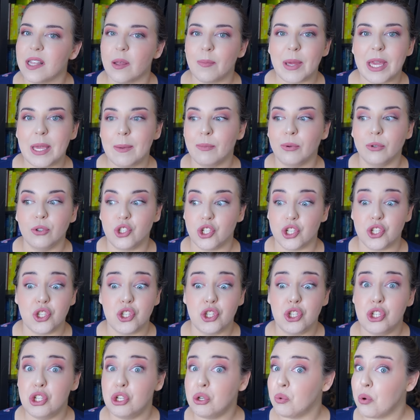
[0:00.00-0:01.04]
that people
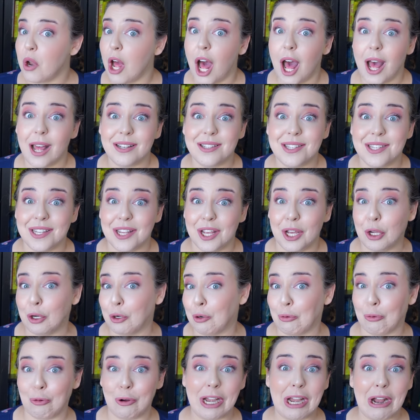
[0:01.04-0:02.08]
just do not
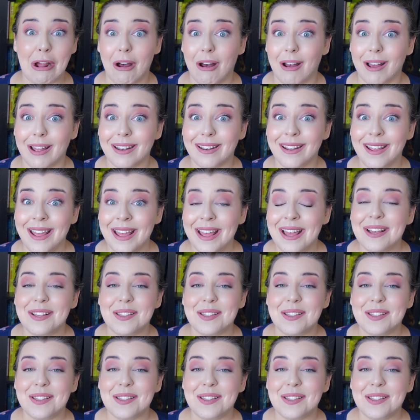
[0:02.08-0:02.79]
agree on.